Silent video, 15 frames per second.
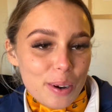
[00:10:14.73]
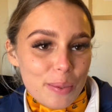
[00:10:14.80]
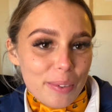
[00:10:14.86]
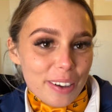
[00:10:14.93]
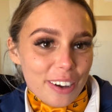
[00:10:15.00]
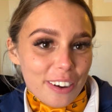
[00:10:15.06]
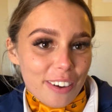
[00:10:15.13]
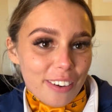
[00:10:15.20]
Oh
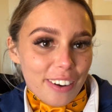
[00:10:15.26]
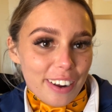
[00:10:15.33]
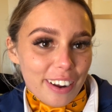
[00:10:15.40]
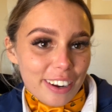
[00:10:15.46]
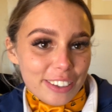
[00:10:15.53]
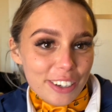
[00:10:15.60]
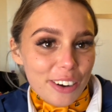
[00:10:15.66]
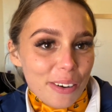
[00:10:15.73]
my god, like,
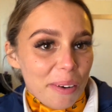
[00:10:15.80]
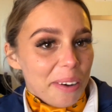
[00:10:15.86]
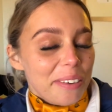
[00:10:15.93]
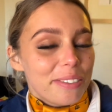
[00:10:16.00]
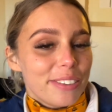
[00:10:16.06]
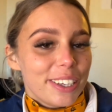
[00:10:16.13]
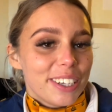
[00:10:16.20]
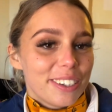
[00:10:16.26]
I don't know how I
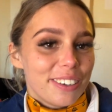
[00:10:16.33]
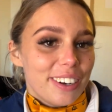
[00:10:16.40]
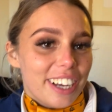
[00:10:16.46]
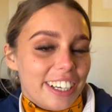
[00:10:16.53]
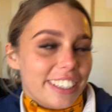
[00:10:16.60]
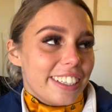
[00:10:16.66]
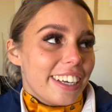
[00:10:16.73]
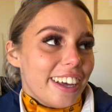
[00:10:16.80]
feel.
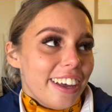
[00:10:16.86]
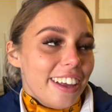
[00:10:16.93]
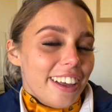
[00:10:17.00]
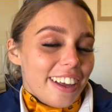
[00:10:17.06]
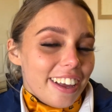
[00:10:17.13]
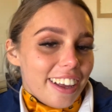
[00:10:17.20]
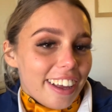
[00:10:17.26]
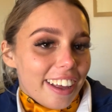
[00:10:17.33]
Like,
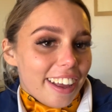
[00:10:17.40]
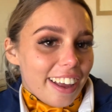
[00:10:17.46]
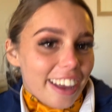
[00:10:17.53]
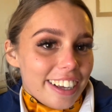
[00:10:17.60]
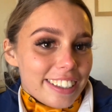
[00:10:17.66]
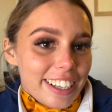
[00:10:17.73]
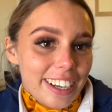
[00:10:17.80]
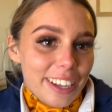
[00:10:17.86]

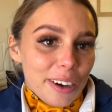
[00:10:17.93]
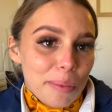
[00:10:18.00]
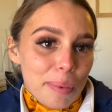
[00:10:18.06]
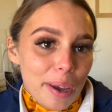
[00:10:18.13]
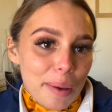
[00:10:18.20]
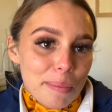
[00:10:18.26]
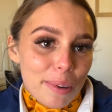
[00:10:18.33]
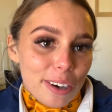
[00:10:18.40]
it's a little
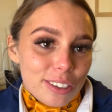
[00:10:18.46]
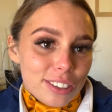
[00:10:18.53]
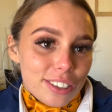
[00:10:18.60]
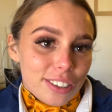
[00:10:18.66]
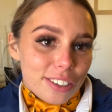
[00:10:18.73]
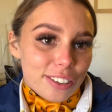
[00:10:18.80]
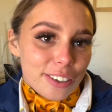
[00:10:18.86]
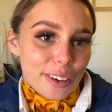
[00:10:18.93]
bit
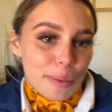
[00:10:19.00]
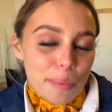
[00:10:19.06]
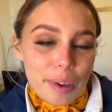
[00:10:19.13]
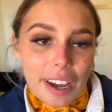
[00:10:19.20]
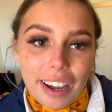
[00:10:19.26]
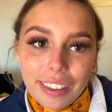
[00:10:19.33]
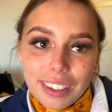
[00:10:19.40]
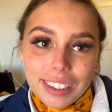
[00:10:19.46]
emotional,
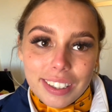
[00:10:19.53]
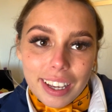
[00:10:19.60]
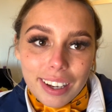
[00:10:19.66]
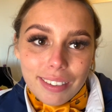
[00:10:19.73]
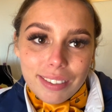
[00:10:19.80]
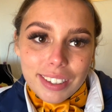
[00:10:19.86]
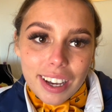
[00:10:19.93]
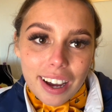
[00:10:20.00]
but at the
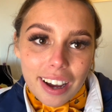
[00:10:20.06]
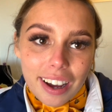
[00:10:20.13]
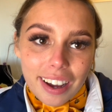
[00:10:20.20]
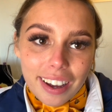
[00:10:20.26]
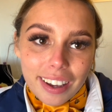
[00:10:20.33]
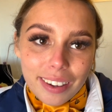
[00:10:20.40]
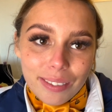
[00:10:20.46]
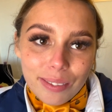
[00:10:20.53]
same
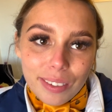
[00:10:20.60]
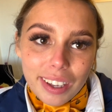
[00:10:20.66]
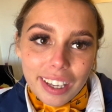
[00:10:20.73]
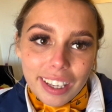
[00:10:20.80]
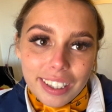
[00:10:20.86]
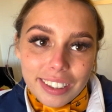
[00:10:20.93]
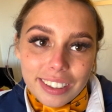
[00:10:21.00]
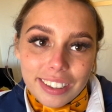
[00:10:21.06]
time
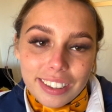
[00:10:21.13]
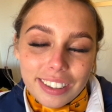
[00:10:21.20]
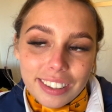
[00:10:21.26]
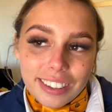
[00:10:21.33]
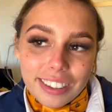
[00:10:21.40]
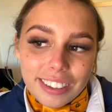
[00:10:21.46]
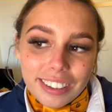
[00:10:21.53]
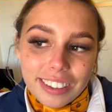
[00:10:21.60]

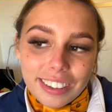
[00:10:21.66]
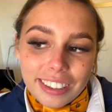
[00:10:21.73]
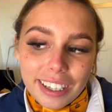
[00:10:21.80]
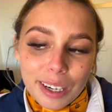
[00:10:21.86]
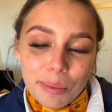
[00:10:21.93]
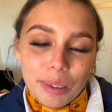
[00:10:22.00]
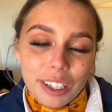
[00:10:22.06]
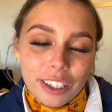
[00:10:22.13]
it's
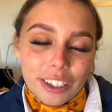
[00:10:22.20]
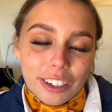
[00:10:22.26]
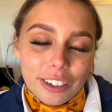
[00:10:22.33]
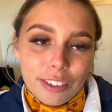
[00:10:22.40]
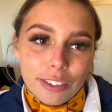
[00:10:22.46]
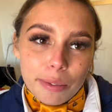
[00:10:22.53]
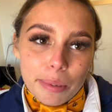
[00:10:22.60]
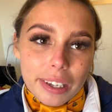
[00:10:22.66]
gonna be good
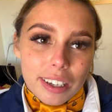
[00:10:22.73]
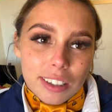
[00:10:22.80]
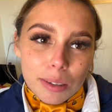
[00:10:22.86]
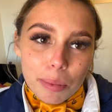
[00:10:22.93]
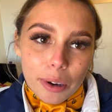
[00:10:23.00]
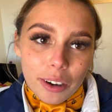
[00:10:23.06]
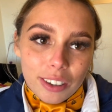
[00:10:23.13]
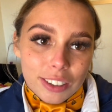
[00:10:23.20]
for me, I
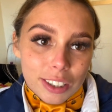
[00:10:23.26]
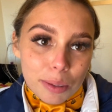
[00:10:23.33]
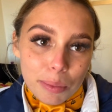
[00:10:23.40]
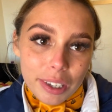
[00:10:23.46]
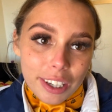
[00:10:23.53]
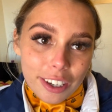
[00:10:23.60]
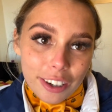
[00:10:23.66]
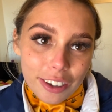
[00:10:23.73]
suppose. It's gonna
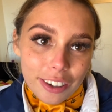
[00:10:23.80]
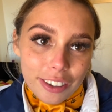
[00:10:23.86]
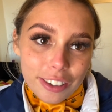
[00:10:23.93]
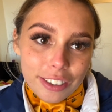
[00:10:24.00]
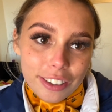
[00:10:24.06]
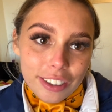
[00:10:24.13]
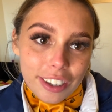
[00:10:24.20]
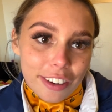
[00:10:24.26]
be a good
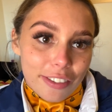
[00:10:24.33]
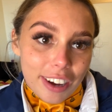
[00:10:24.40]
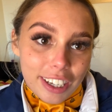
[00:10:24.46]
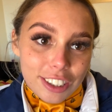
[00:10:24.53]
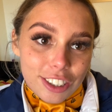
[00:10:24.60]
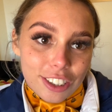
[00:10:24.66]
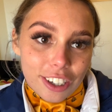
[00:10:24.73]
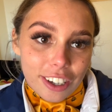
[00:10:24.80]

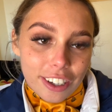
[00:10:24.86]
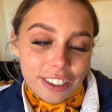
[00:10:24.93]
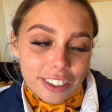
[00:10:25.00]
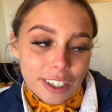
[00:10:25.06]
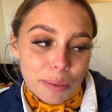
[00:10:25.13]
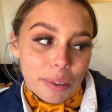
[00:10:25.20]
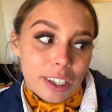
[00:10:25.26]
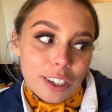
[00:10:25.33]
adventure, it's
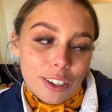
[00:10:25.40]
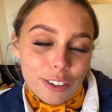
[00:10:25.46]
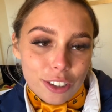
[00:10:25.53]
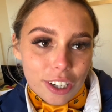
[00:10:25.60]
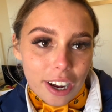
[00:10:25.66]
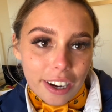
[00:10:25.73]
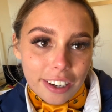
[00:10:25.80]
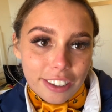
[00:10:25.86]
gonna be a new
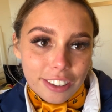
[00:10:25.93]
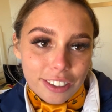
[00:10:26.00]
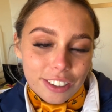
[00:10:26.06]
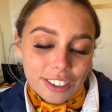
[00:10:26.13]
challenge.